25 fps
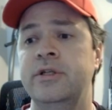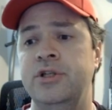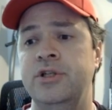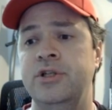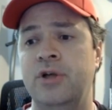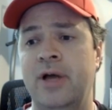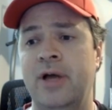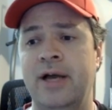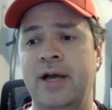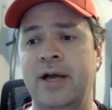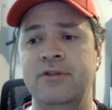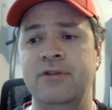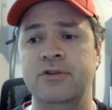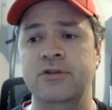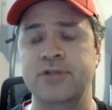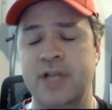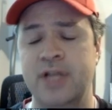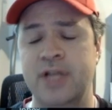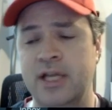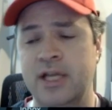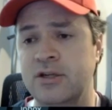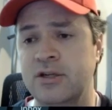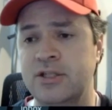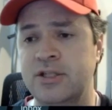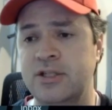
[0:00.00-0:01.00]
you'll have those
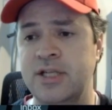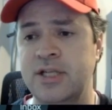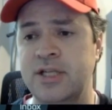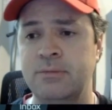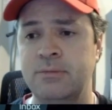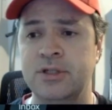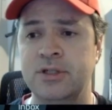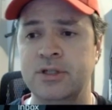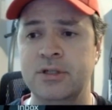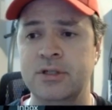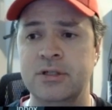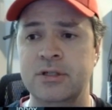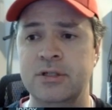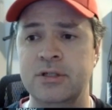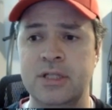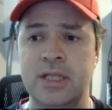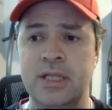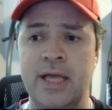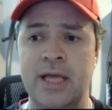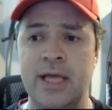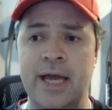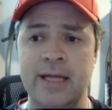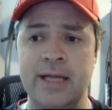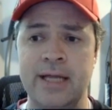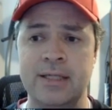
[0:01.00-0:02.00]
interceptors
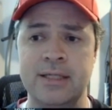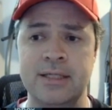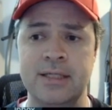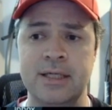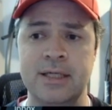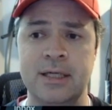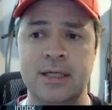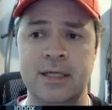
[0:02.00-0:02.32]
that